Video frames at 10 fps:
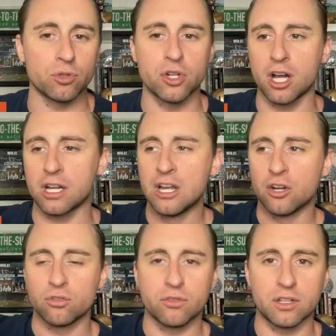We'll talk
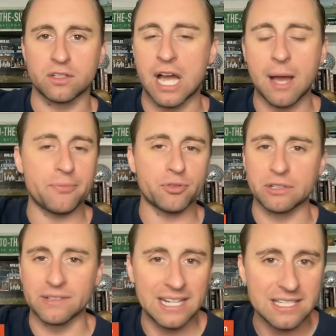the top
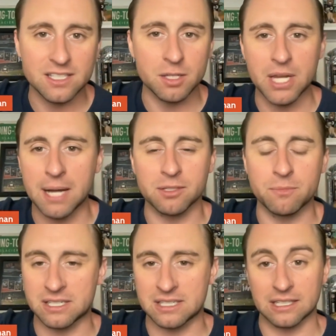3 reasons to be
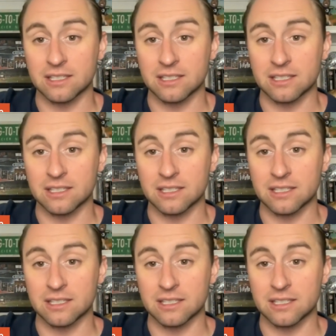optimistic,